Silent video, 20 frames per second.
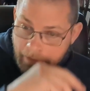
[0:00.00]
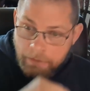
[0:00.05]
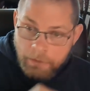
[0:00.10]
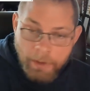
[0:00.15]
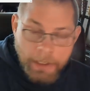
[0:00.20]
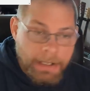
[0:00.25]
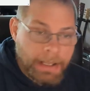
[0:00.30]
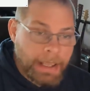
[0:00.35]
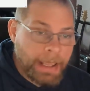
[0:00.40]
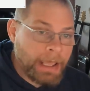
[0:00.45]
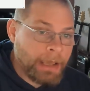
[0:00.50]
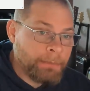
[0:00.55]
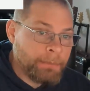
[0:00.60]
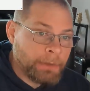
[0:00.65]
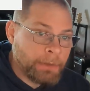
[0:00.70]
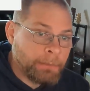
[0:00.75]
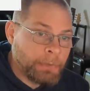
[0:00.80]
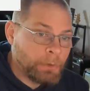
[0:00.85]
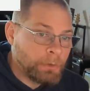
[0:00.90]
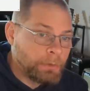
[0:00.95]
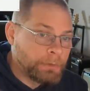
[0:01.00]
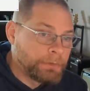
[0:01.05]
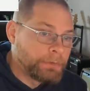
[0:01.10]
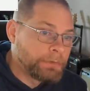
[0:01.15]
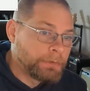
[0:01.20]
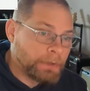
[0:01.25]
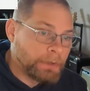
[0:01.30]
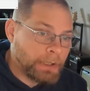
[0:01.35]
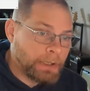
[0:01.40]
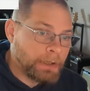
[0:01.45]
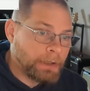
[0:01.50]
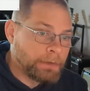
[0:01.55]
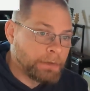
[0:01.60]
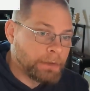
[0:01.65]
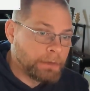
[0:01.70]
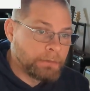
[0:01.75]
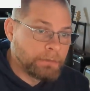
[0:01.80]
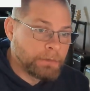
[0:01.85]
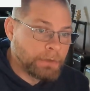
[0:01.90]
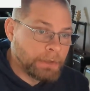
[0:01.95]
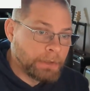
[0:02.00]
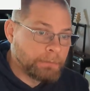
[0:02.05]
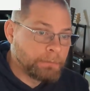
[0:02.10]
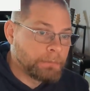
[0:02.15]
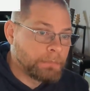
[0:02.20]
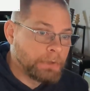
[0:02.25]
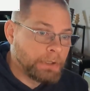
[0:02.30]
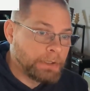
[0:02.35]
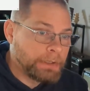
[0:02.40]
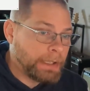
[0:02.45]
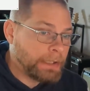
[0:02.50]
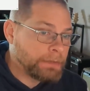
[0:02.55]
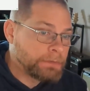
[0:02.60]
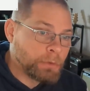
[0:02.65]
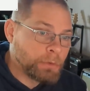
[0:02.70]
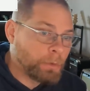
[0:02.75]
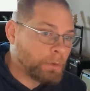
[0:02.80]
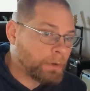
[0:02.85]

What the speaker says: cam that builds, that has torque